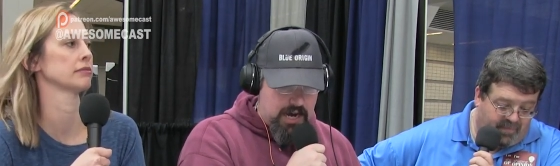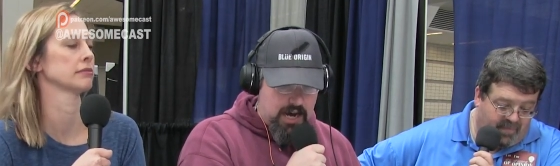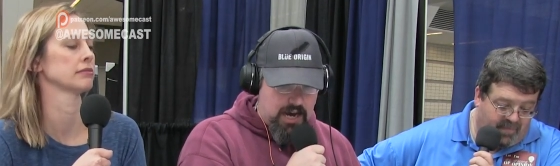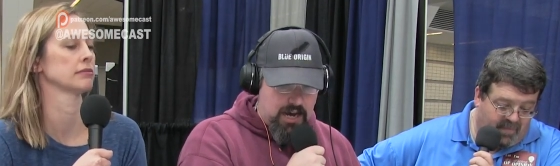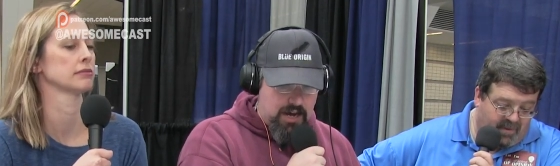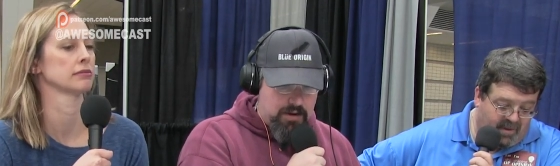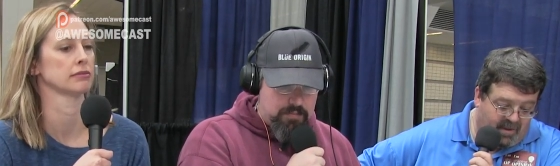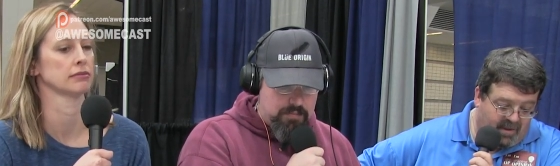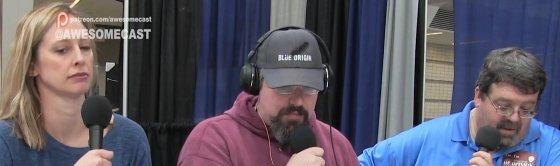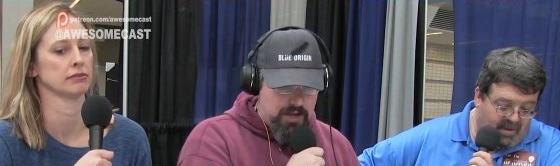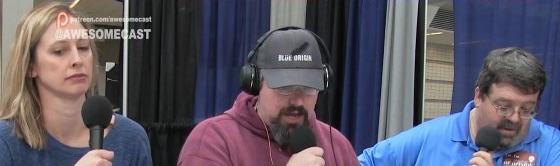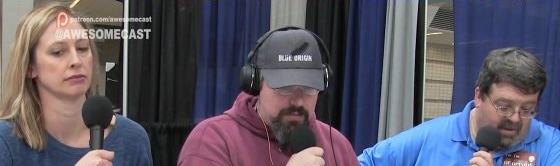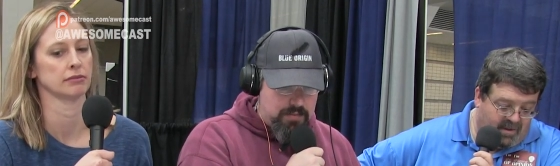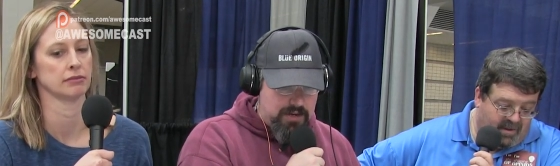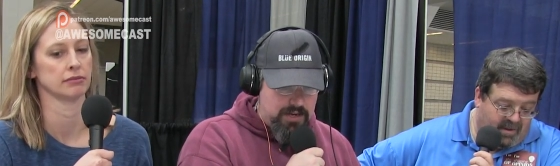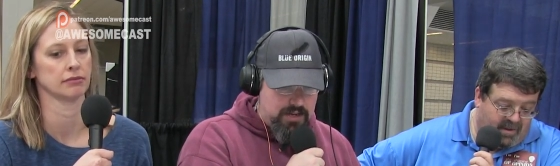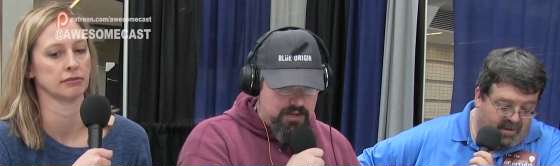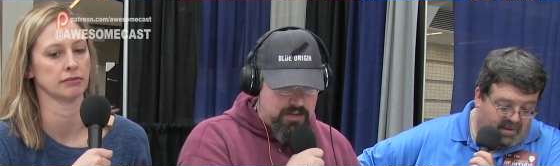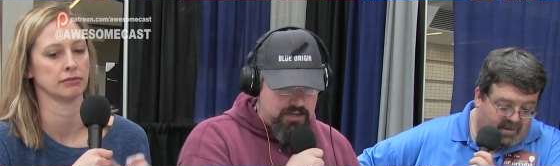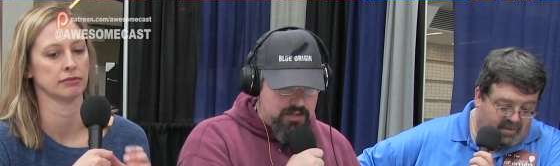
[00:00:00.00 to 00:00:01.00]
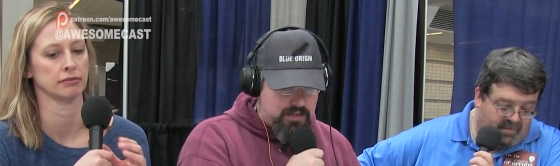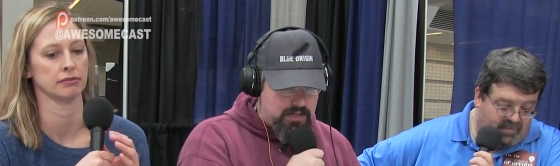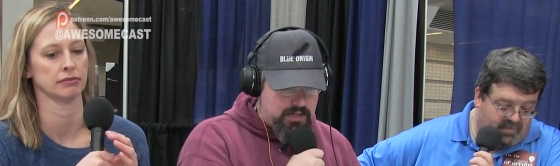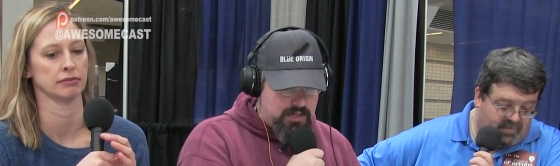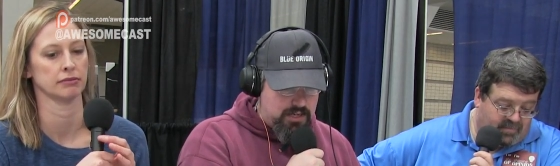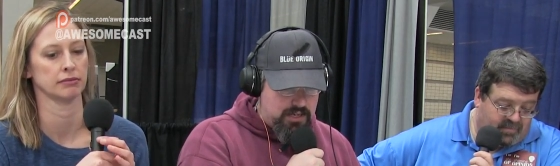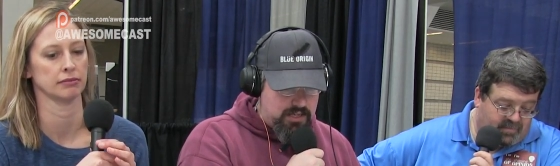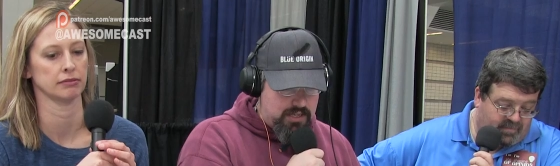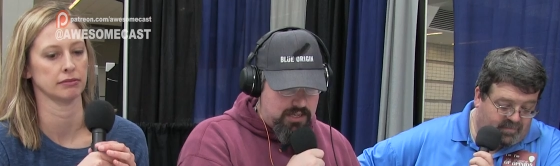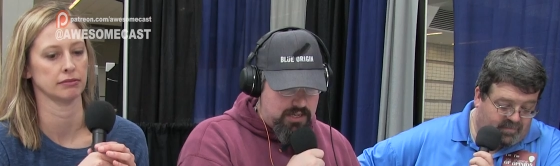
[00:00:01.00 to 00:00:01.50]
Speaker 1: Um, I mean,
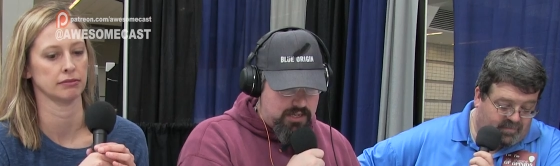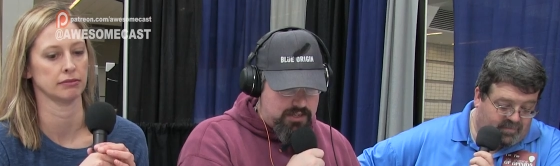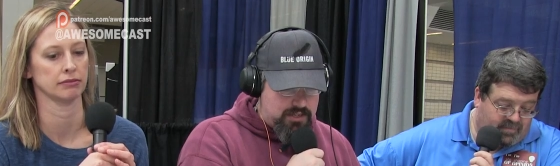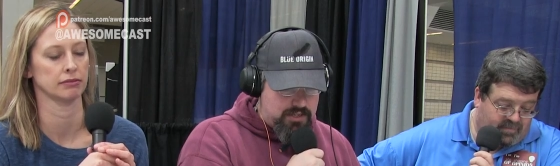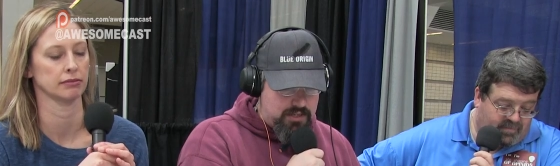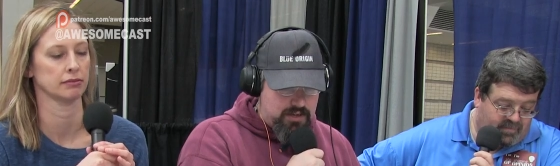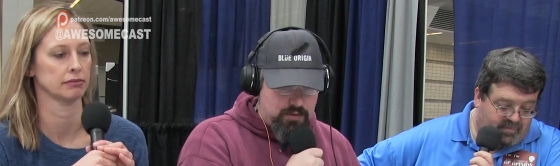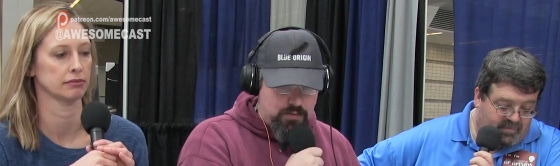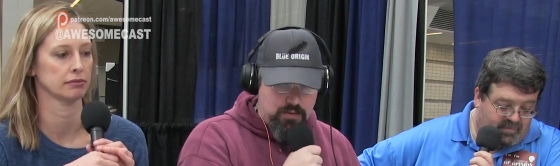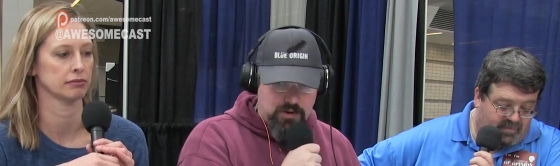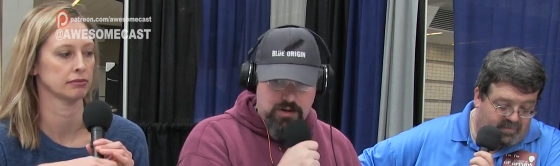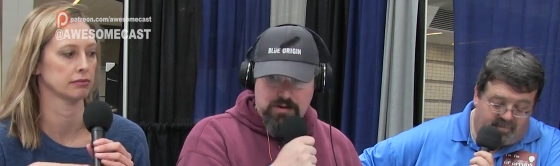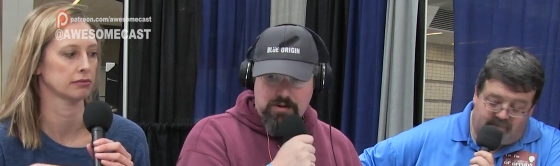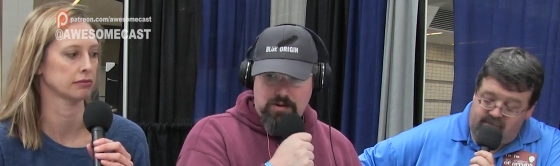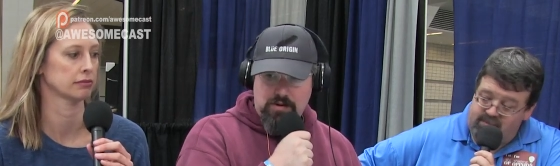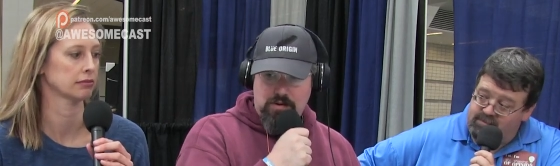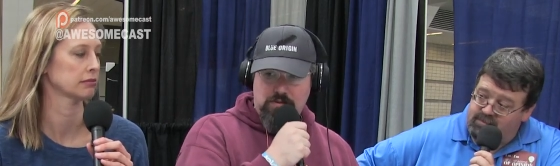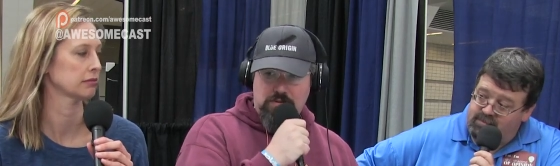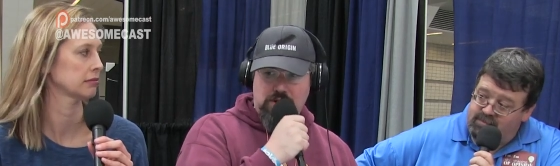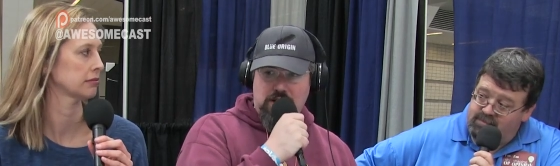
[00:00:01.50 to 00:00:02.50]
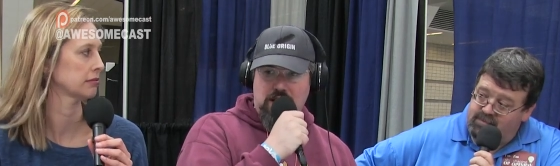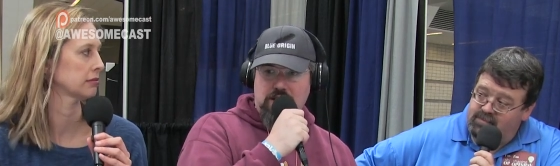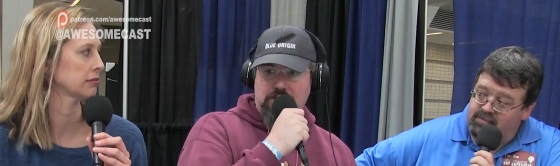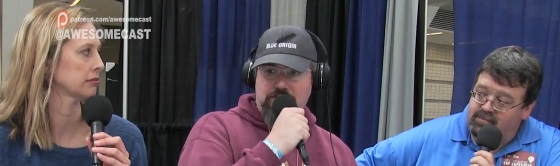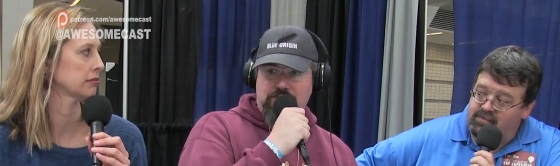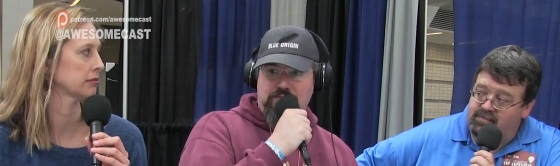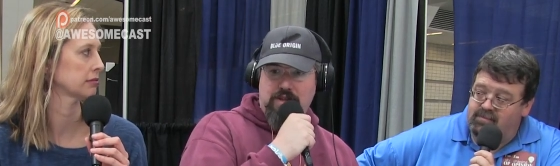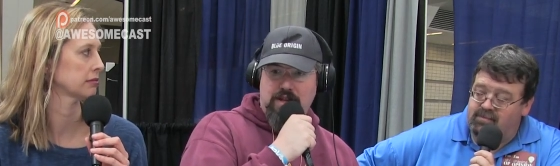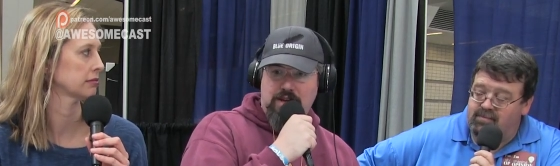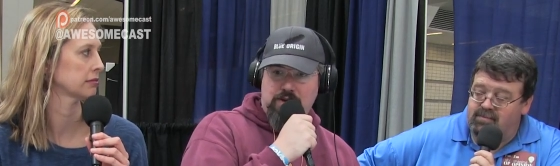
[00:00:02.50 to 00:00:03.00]
it, it, You know, we're all
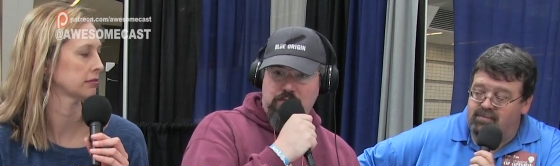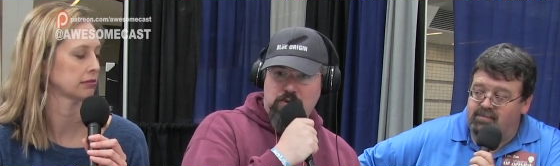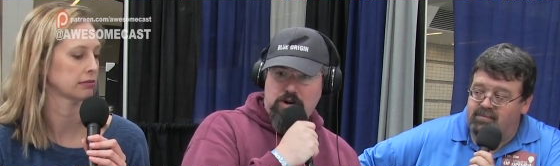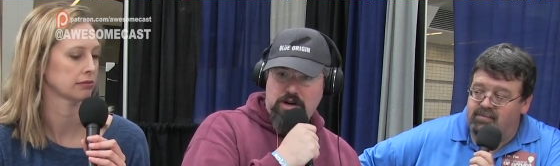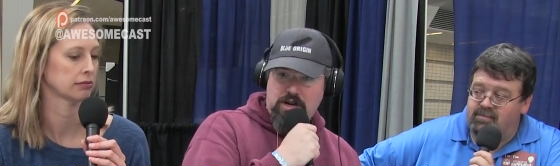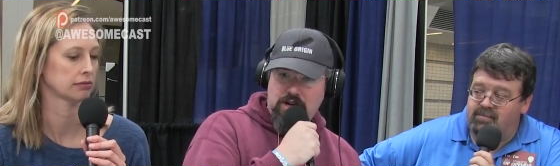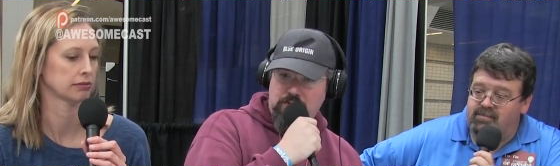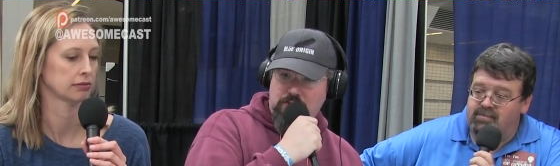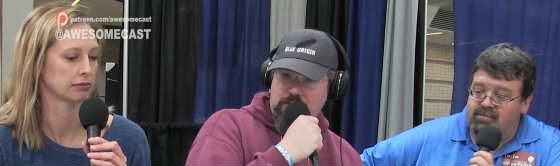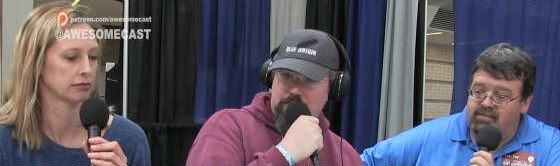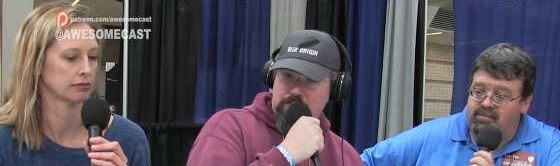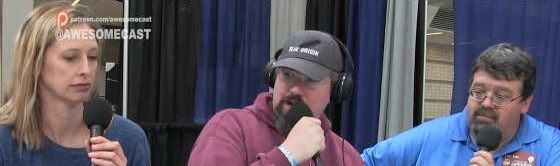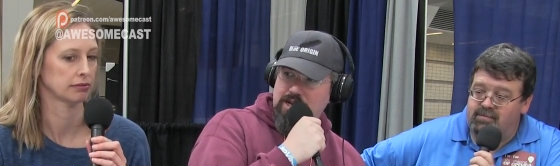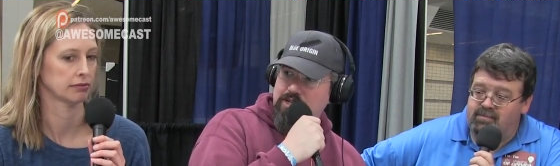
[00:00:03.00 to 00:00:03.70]
kind of like working with